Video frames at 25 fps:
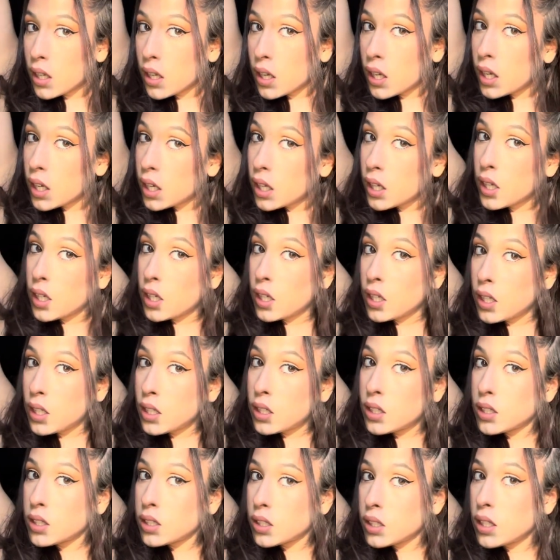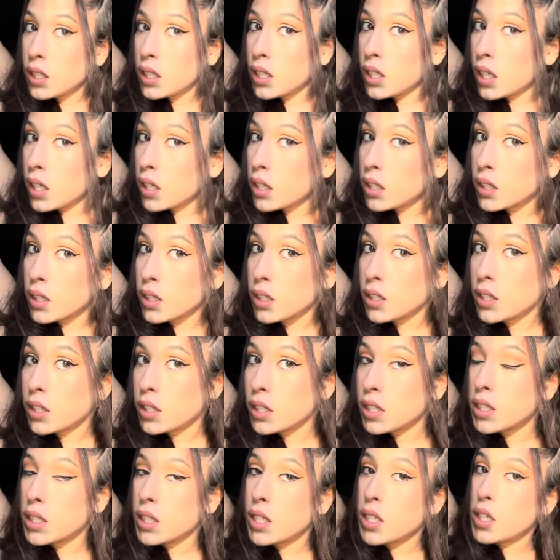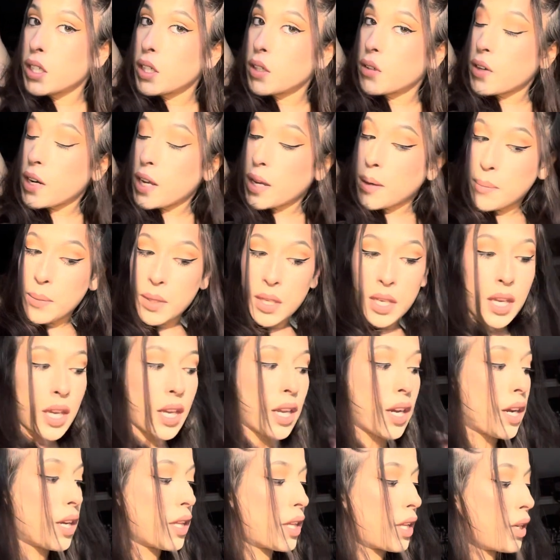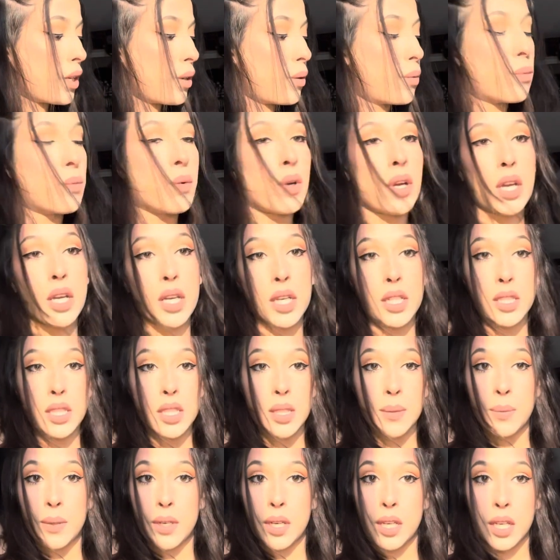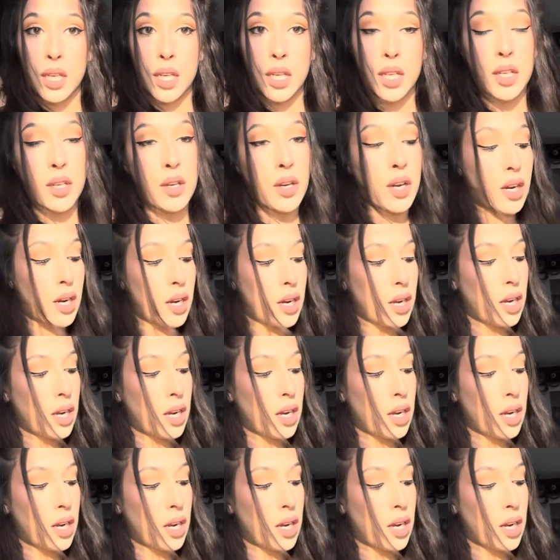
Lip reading: And yeah, you're just gonna grab the hair that you want to put in your